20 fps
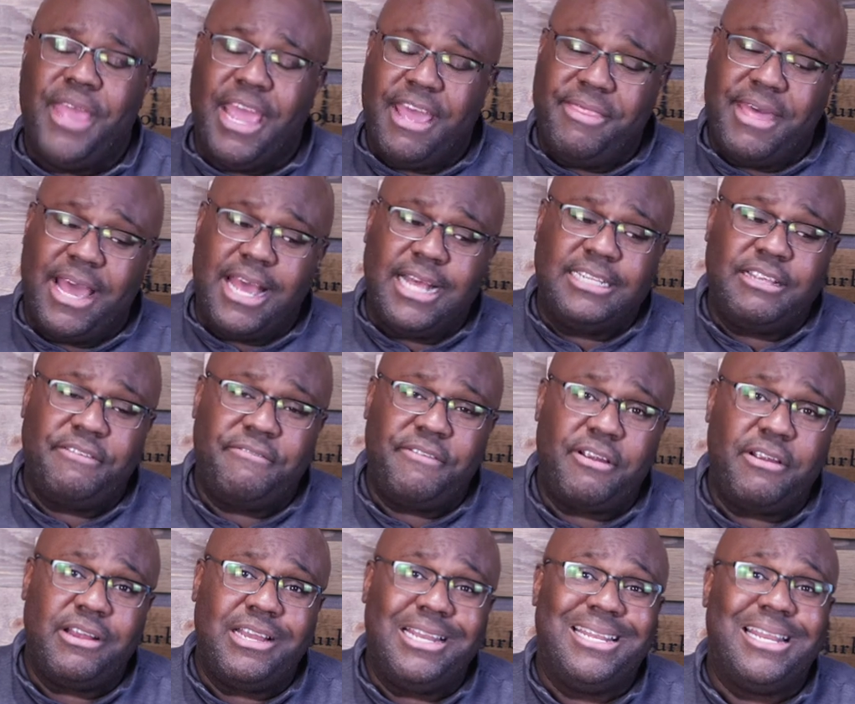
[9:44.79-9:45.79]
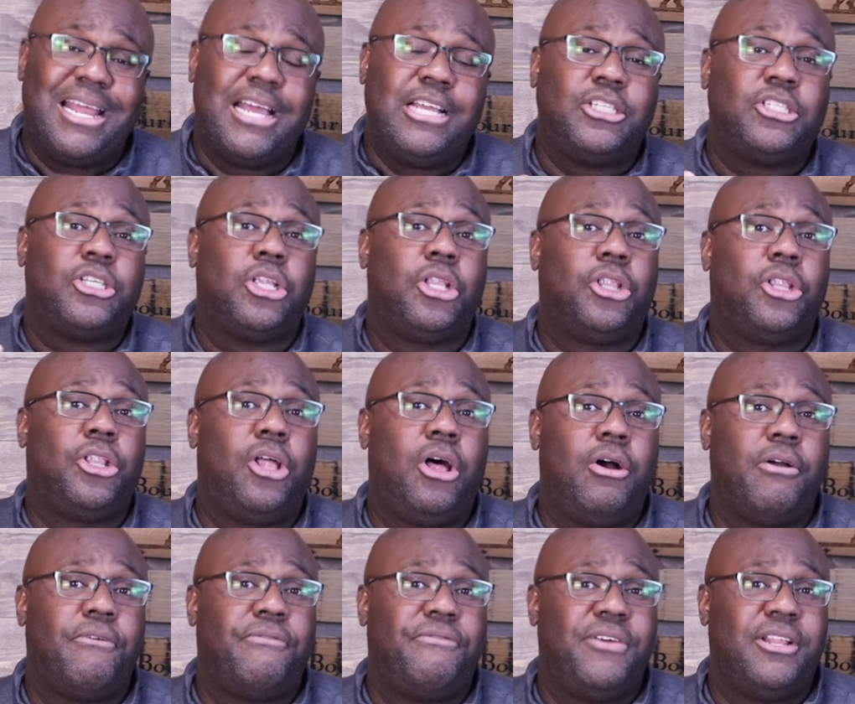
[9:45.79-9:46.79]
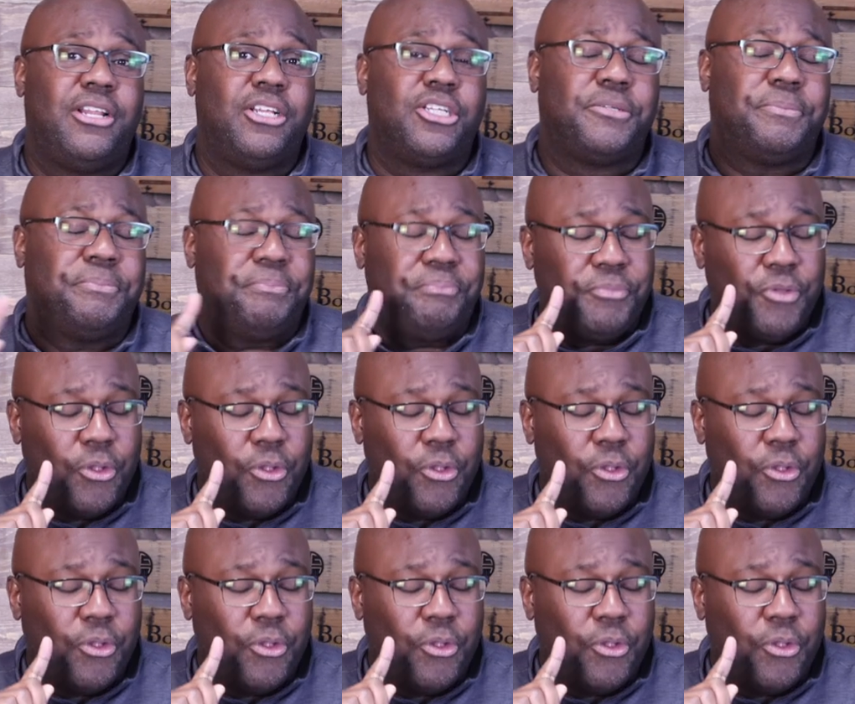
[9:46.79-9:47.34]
And that is a very nice long finish.